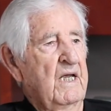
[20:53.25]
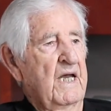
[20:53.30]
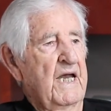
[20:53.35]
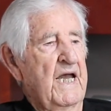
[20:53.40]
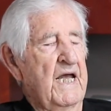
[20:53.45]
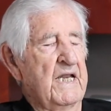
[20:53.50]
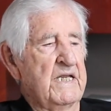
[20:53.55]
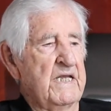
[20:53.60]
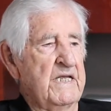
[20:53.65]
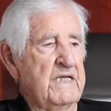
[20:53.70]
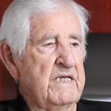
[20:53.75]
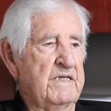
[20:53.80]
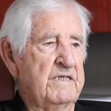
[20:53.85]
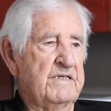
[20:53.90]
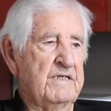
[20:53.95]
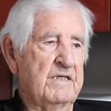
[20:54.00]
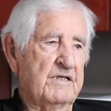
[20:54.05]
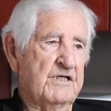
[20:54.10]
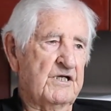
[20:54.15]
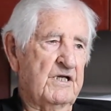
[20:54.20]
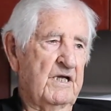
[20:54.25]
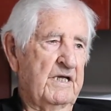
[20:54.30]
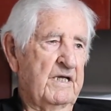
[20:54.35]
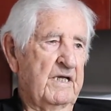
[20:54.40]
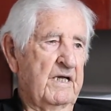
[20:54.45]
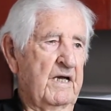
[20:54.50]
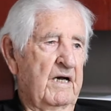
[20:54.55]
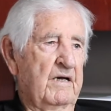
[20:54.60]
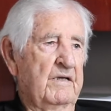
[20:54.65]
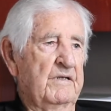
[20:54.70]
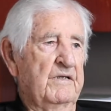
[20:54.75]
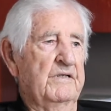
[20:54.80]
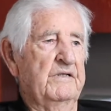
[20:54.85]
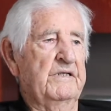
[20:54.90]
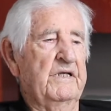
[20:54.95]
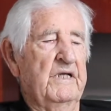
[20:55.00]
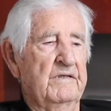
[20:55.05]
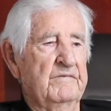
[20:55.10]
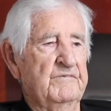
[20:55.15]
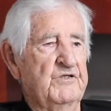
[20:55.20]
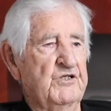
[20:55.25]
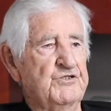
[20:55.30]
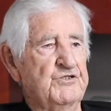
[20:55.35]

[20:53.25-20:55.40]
and the